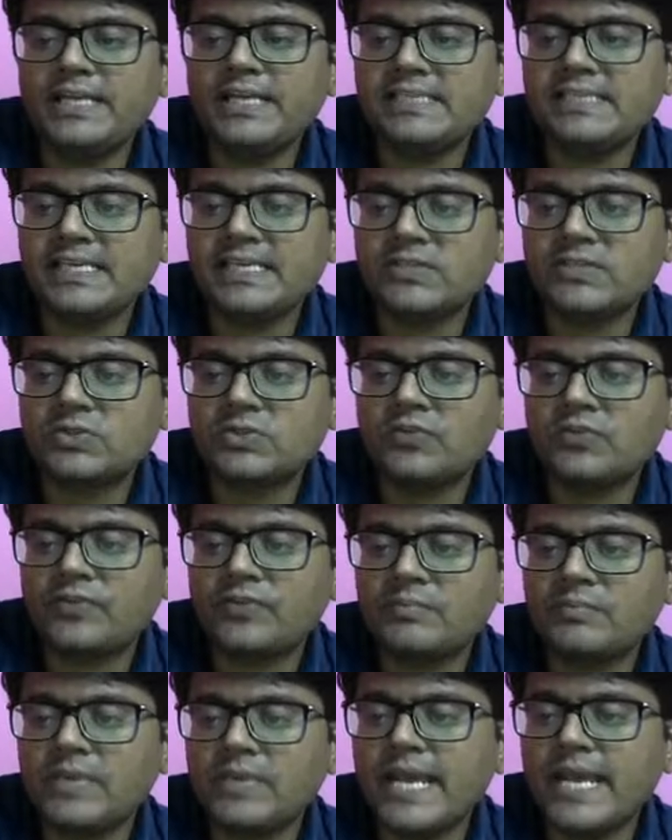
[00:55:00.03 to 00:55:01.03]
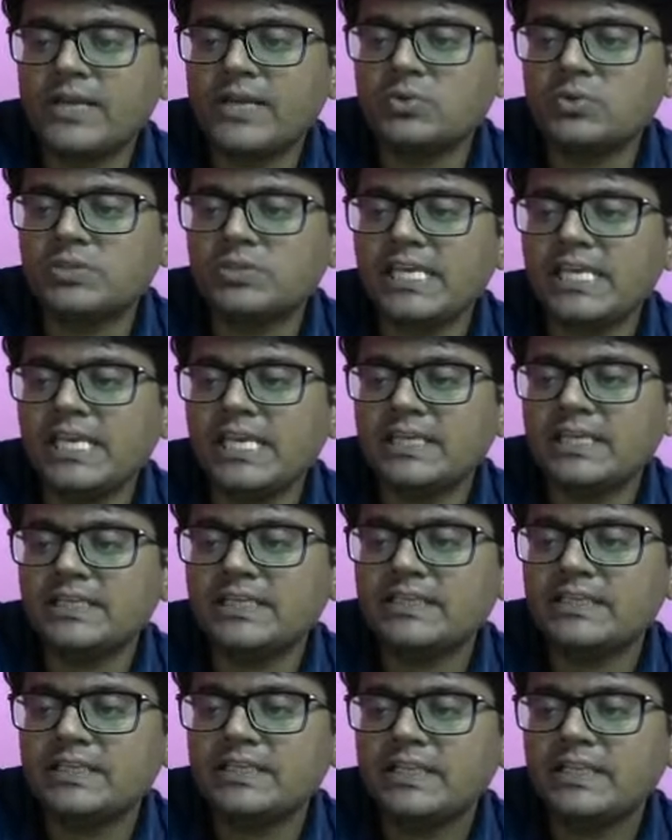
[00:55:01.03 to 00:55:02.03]
C. So from A to C,
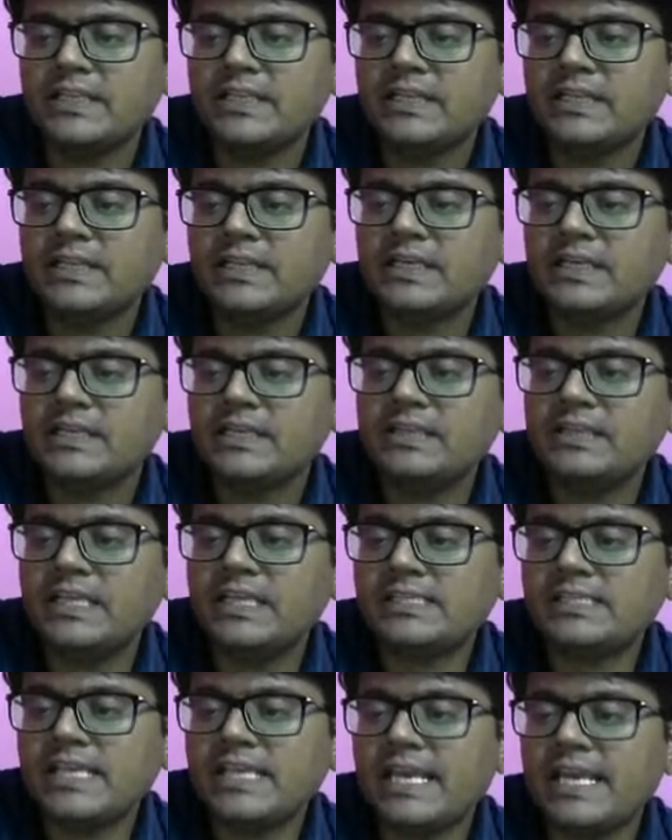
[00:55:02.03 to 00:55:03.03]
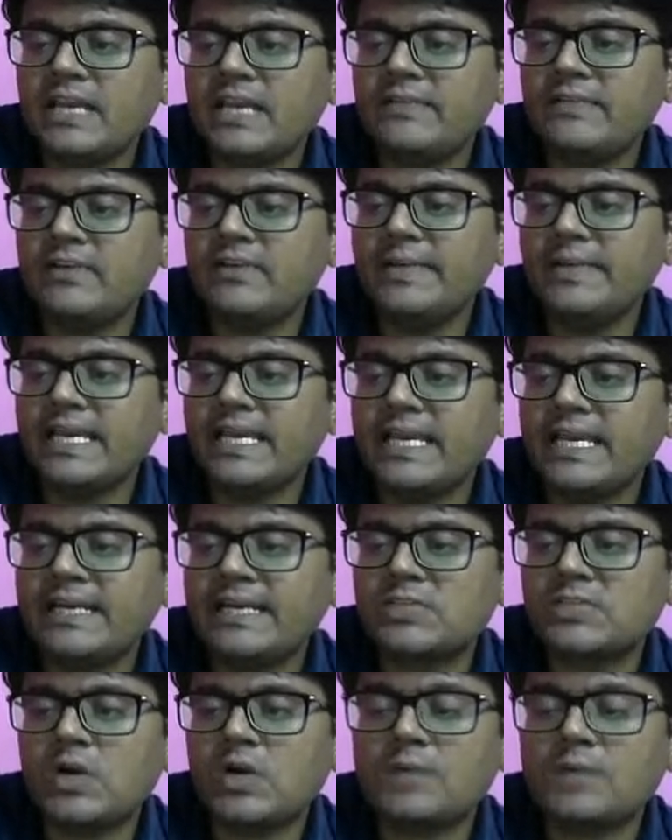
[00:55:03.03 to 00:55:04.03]
this area will be taken
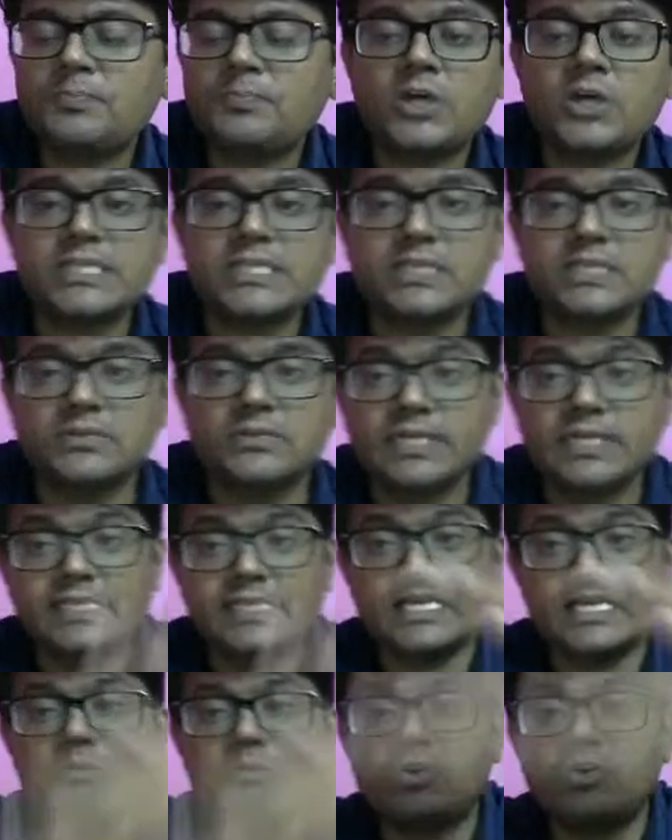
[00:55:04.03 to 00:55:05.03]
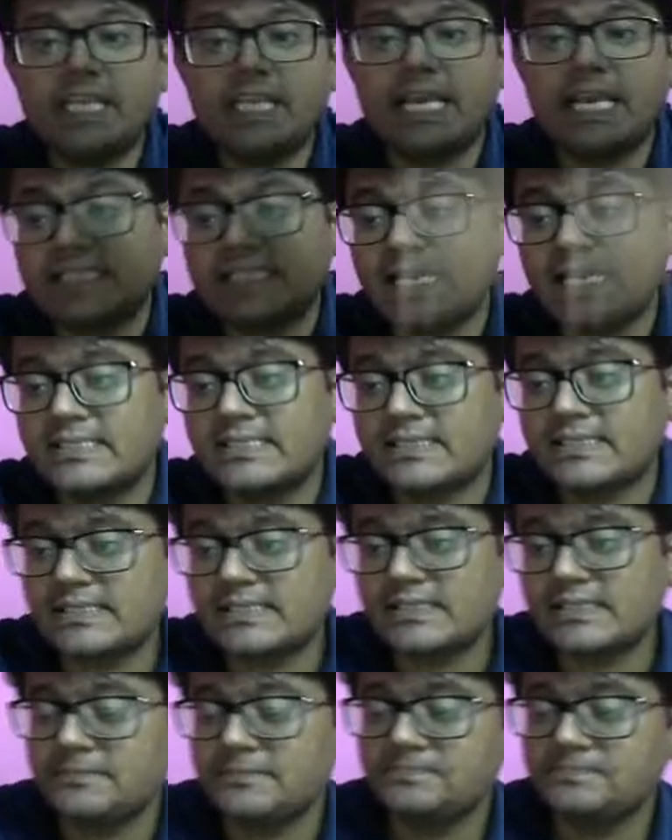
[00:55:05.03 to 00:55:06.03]
as what? Positive, that is above the
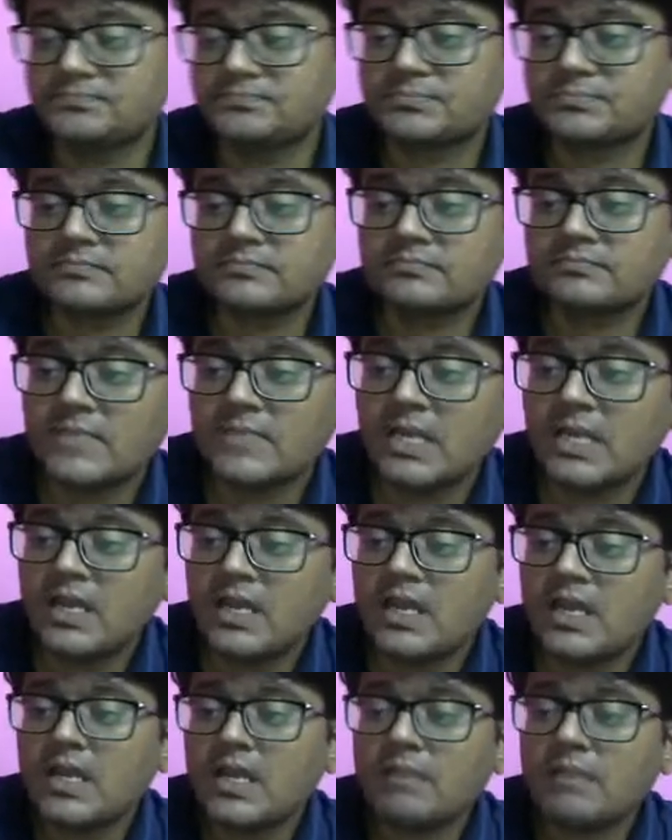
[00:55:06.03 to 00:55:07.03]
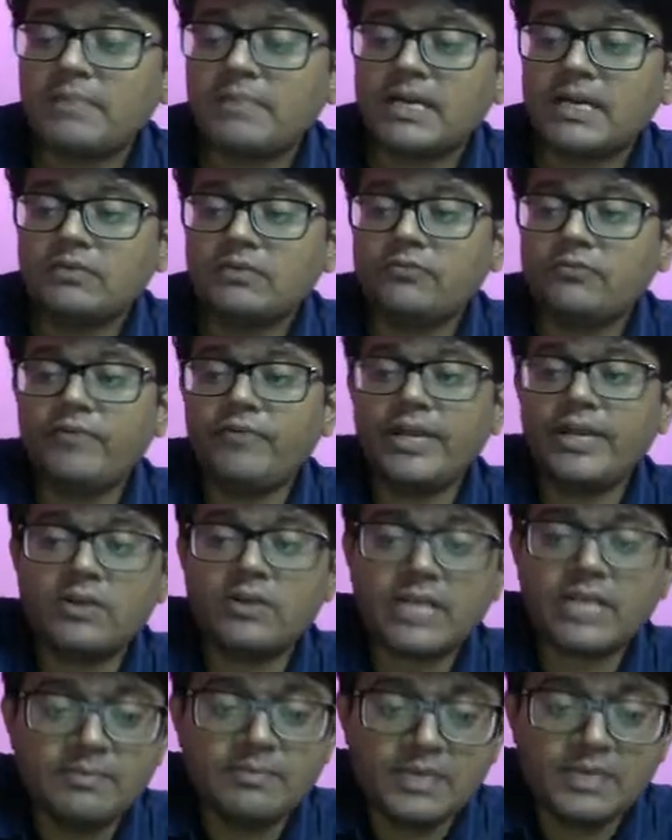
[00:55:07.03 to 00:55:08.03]
x-axis. But when you
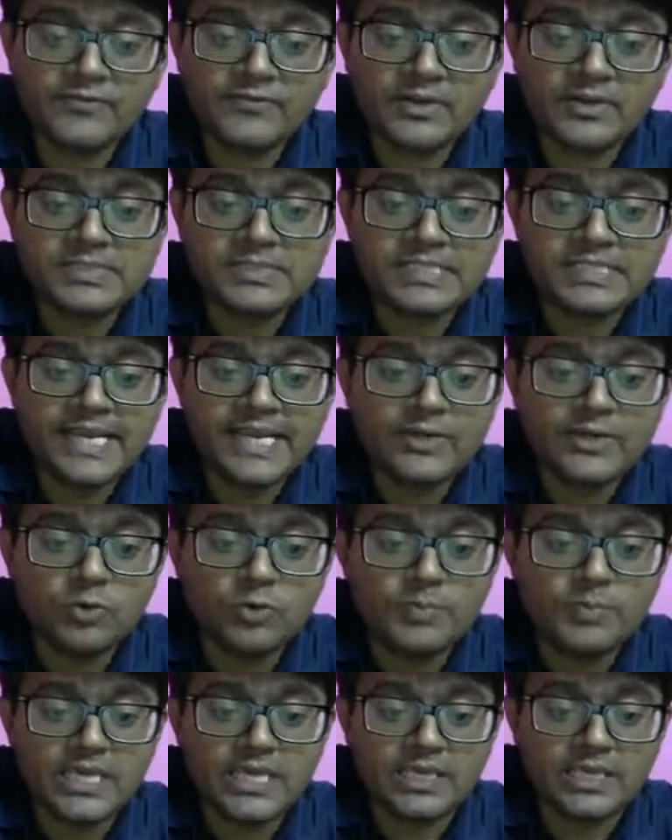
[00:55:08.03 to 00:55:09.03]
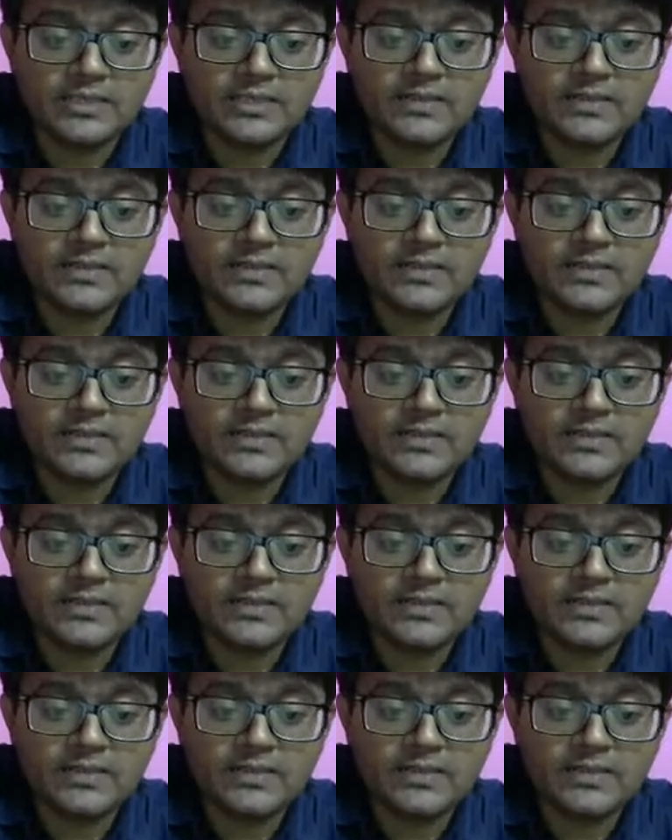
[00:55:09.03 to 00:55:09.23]
are coming from C to B,